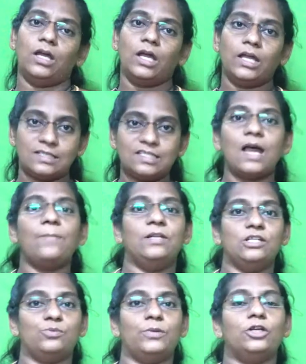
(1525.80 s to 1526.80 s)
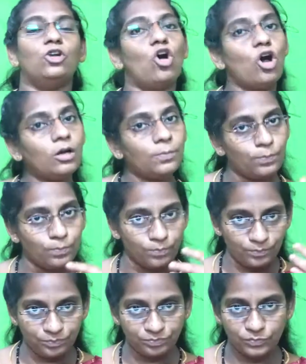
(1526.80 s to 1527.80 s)
establishment, or
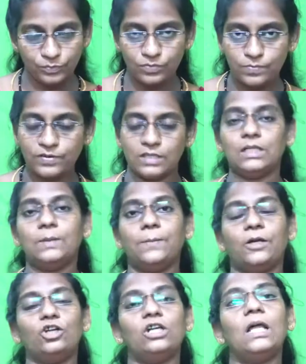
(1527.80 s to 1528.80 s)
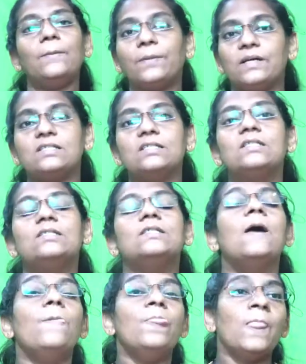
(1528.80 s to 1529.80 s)
for that particular person's
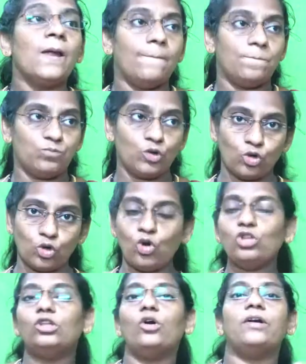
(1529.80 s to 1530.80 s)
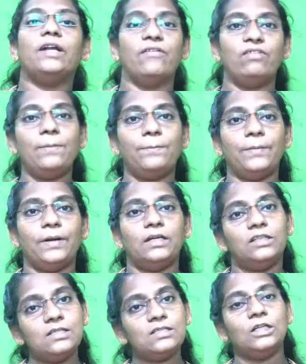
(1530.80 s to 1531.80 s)
growth or development.
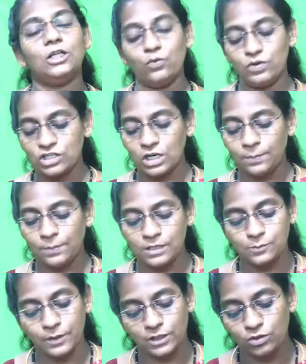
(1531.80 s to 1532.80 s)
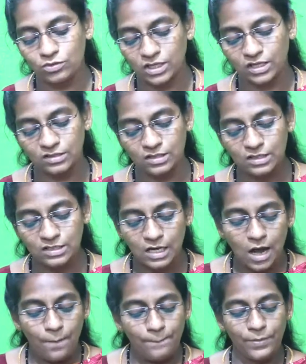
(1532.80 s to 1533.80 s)
This individual perspective science is
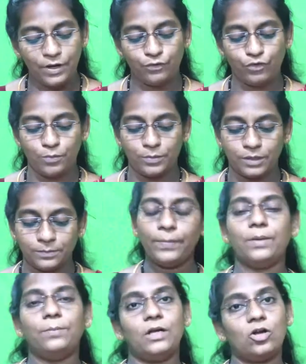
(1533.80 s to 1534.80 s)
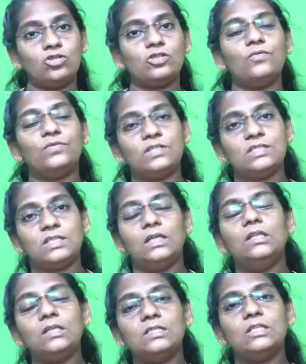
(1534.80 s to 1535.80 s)
performed. But because of this, in
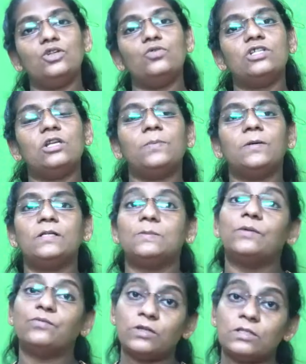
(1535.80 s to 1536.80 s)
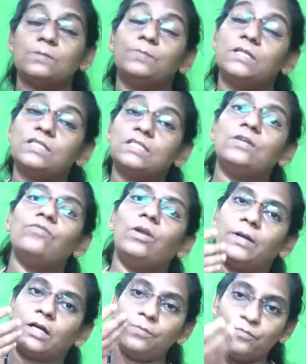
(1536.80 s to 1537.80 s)
this individual perspective, person will
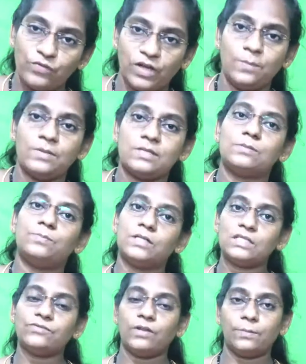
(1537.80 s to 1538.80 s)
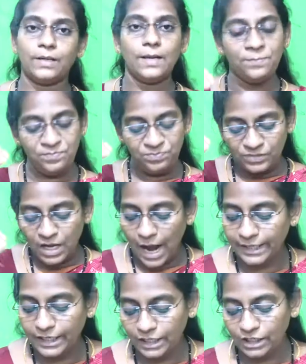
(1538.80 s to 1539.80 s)
become famous, person will be
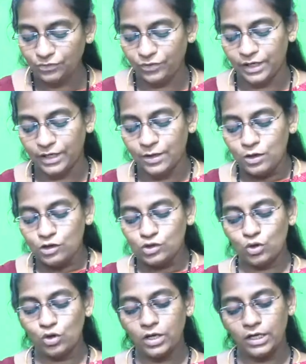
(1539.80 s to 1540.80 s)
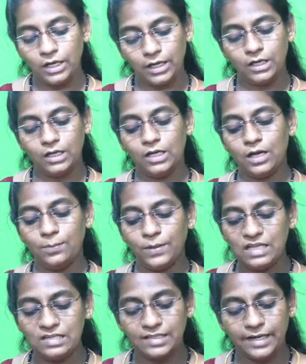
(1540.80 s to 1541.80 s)
identified. So here
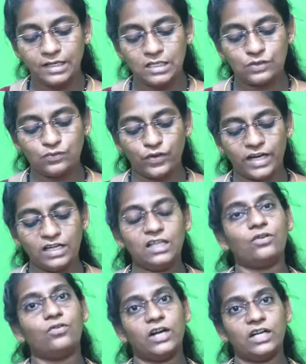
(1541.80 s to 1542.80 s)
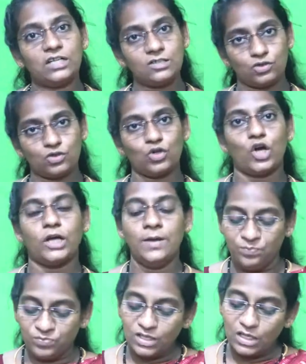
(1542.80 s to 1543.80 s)
many scientists find their greatest joy
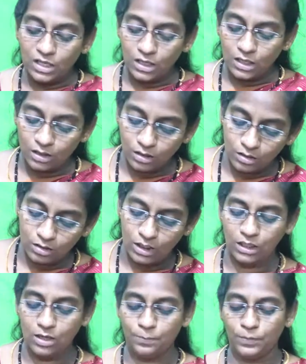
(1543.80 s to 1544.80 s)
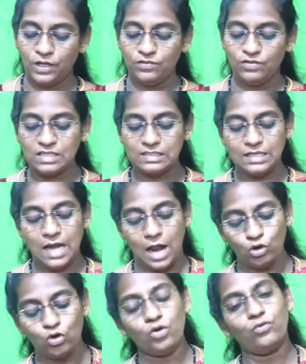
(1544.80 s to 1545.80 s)
in a previously
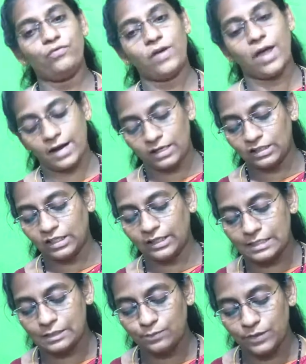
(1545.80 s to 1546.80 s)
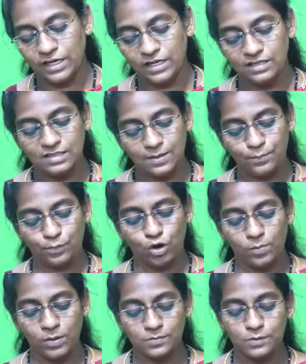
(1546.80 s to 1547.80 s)
unknown fact that explained some
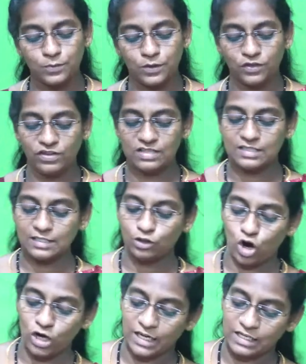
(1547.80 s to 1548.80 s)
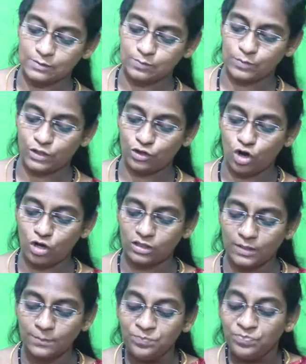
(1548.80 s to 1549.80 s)
problems previously not explained, or
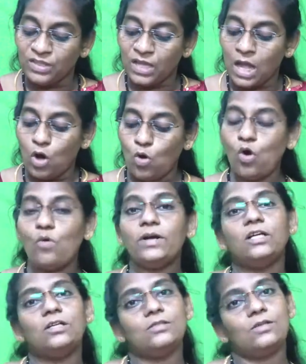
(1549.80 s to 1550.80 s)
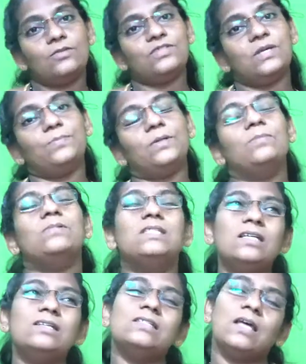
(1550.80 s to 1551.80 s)
the overturns of some
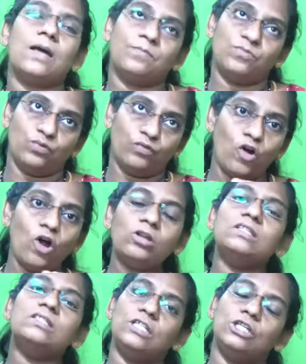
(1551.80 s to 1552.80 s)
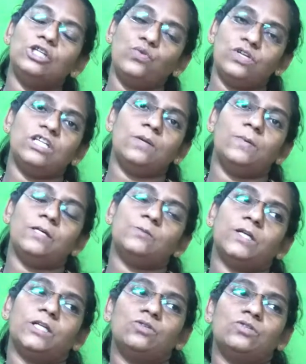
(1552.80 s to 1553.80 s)
what this individual
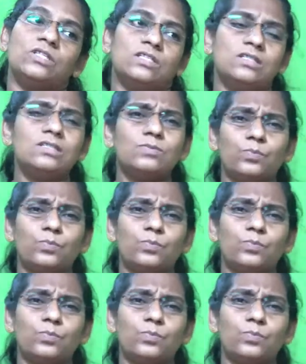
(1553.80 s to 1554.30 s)
perspective says is